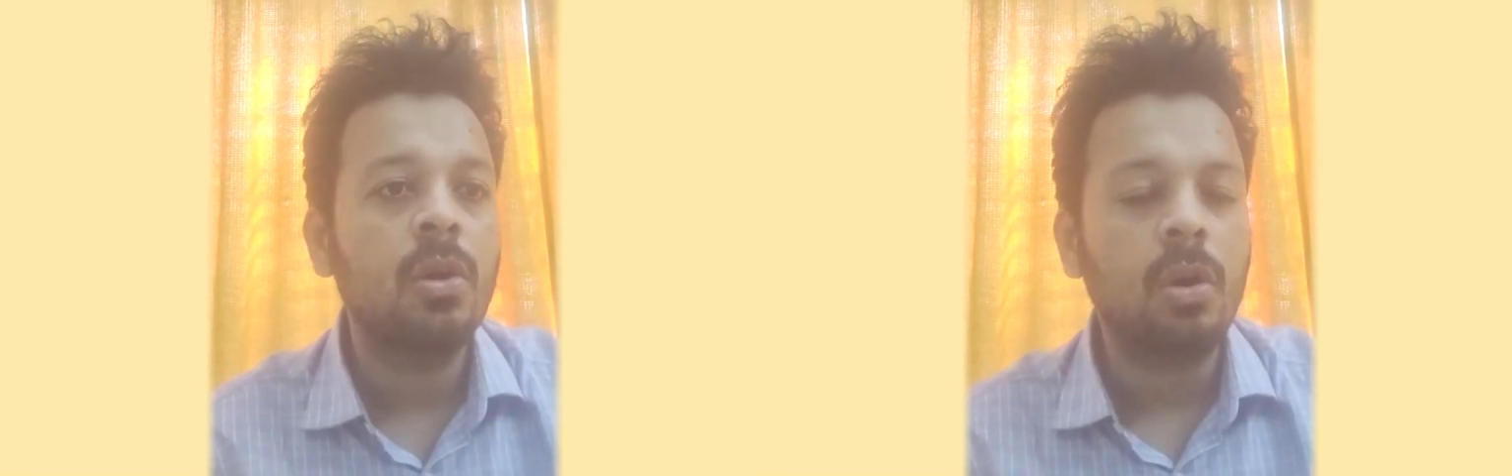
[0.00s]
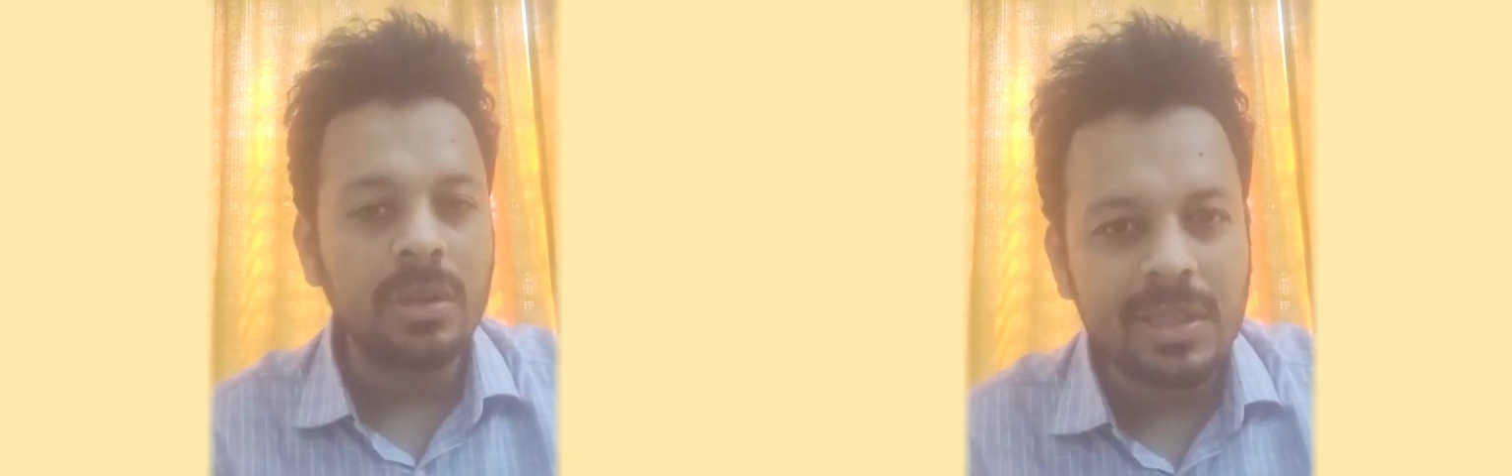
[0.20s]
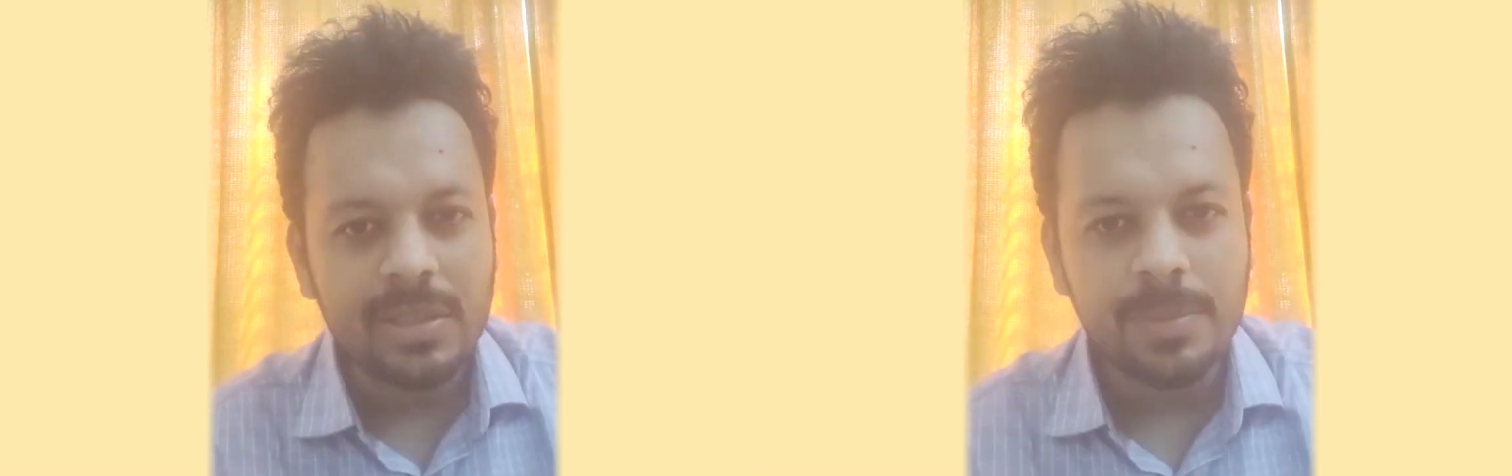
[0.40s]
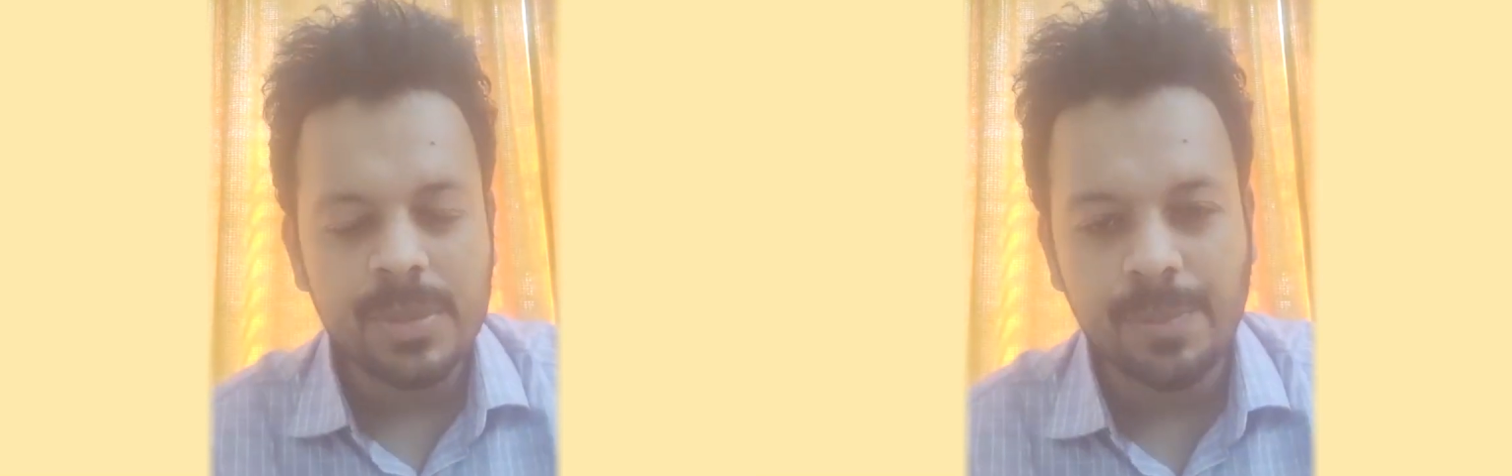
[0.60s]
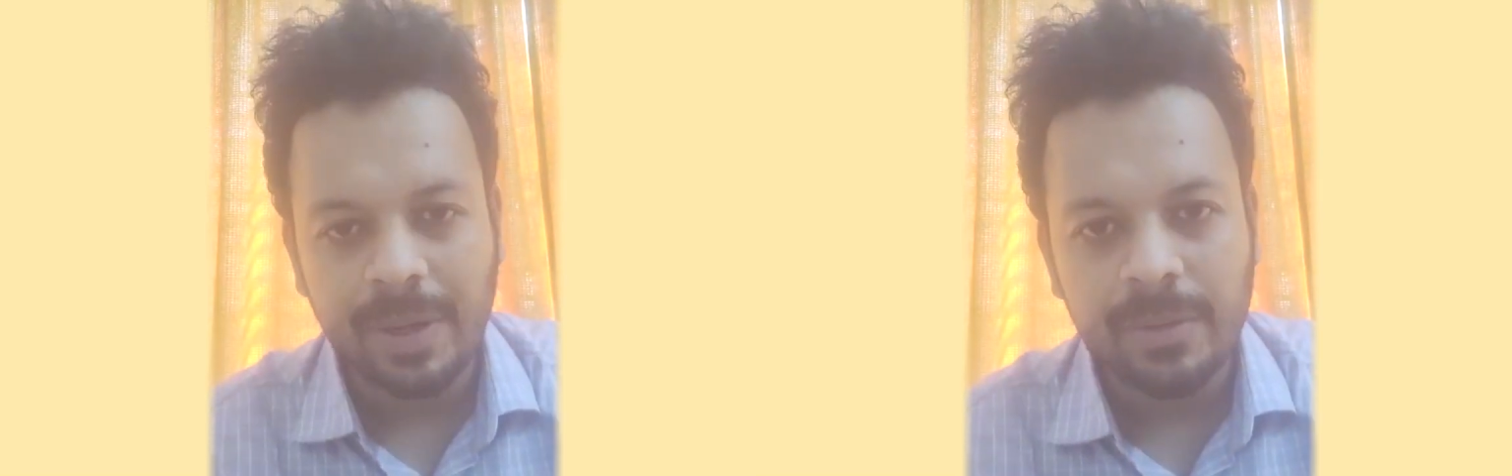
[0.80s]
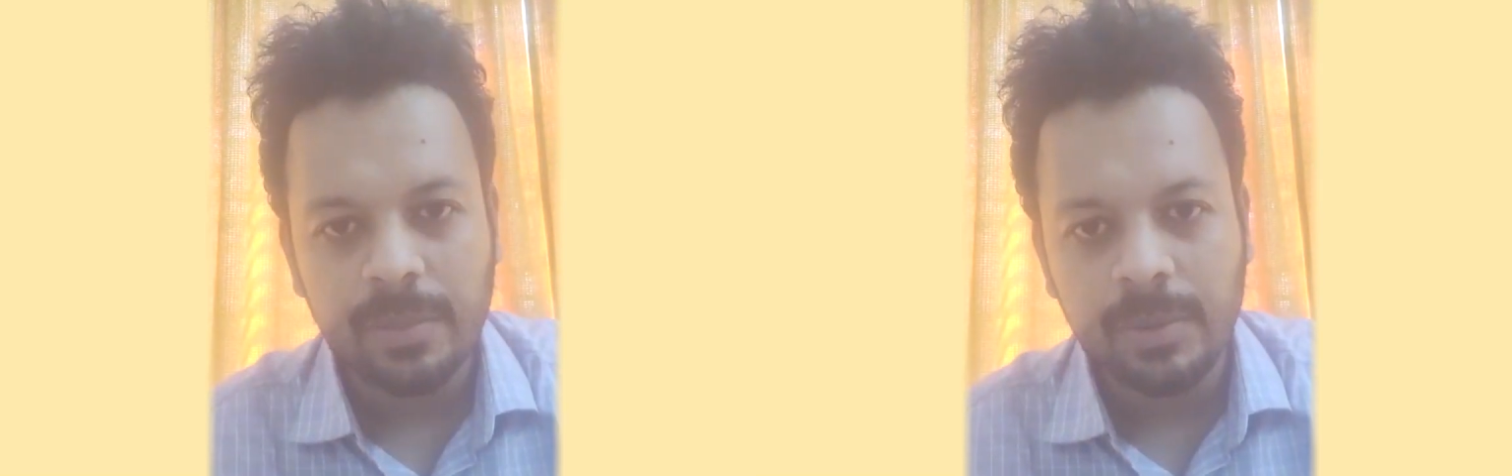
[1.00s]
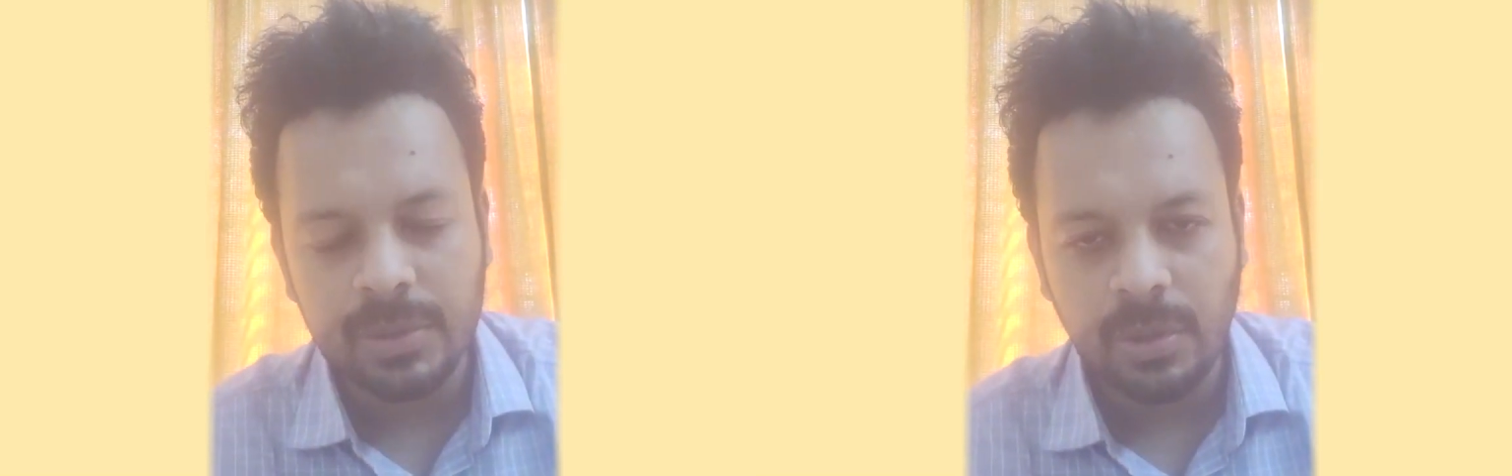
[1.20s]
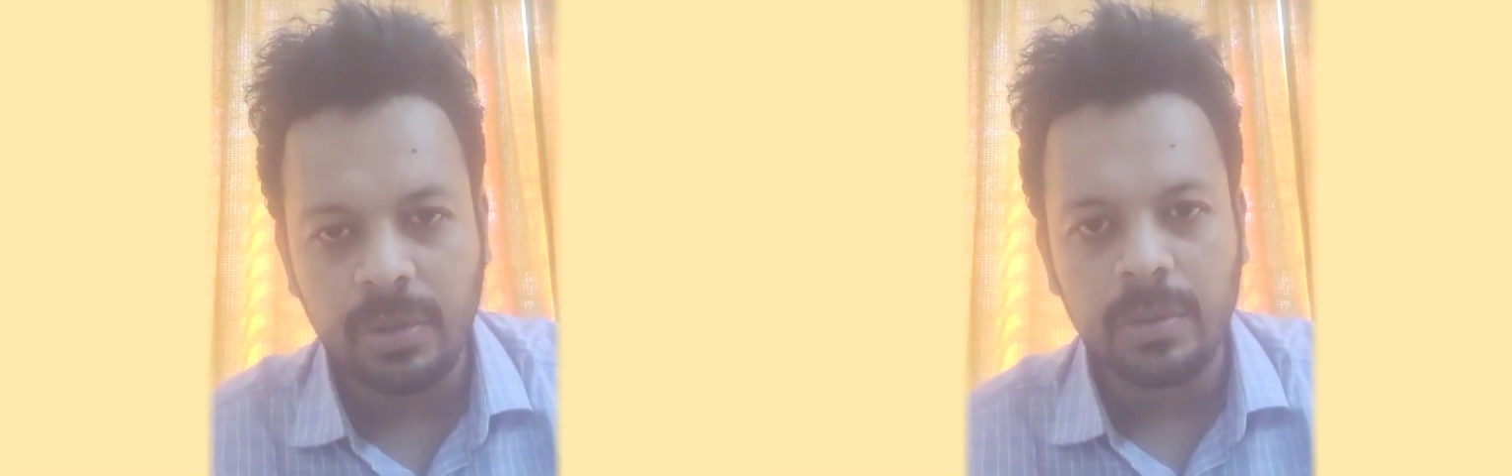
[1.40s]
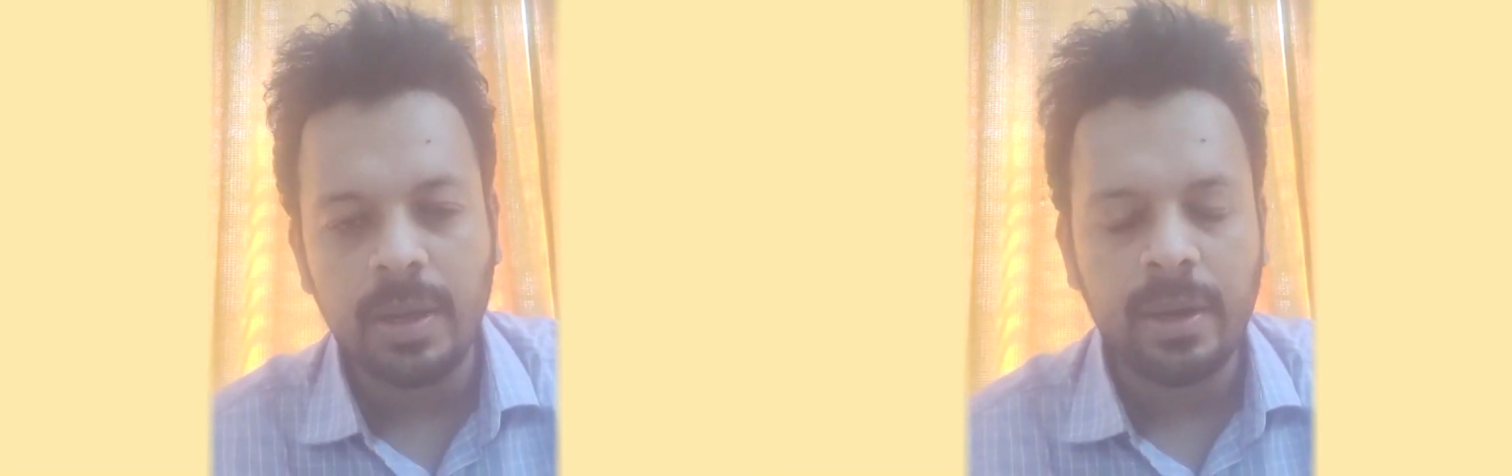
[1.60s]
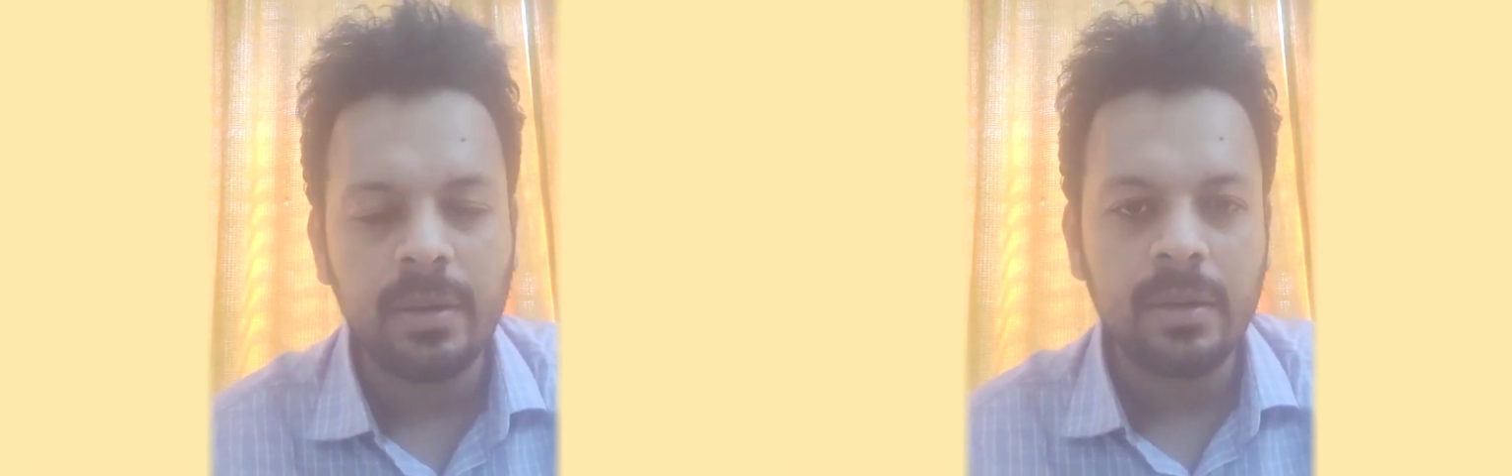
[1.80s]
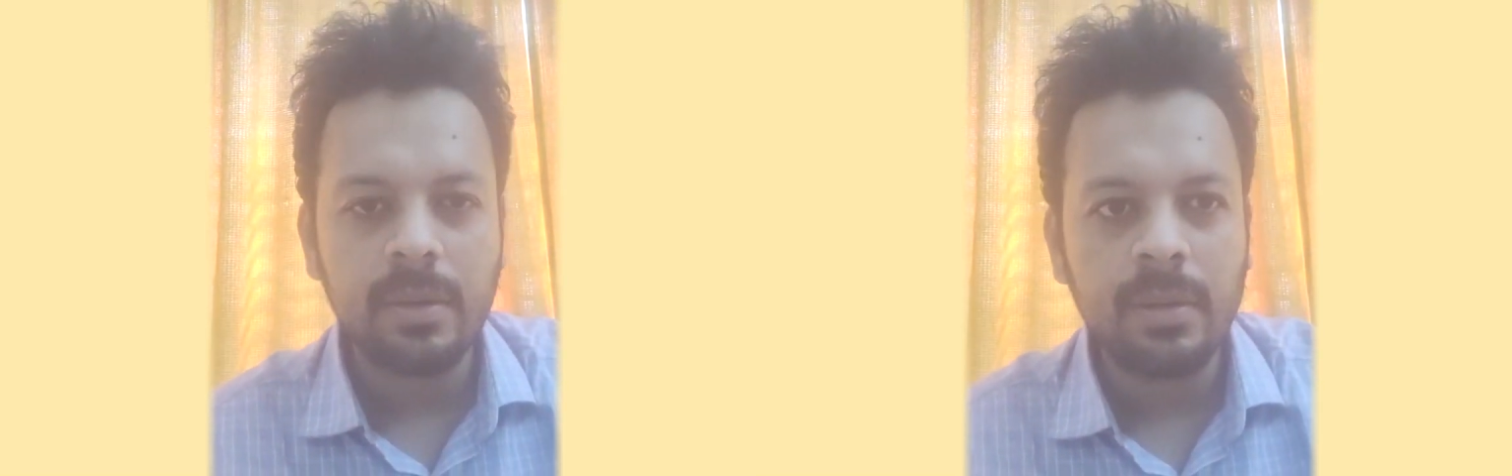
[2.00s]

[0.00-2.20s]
autism spectrum disorder. And